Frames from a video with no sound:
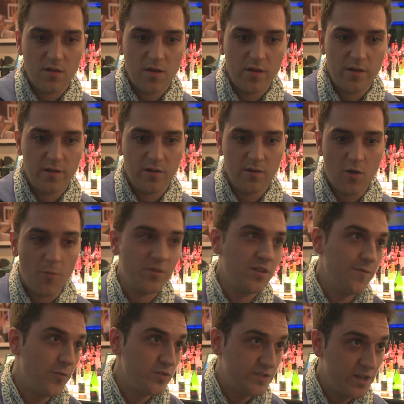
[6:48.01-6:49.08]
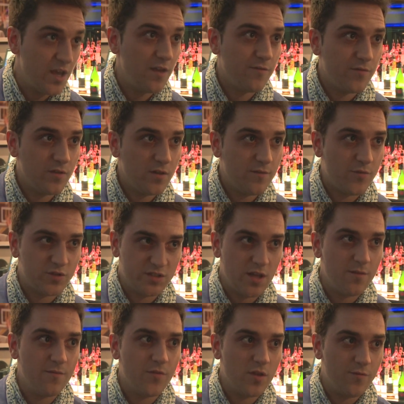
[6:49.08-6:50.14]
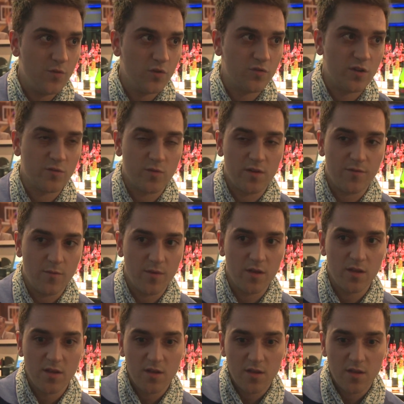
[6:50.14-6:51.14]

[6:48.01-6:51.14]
and obviously for saving for the future as well for me.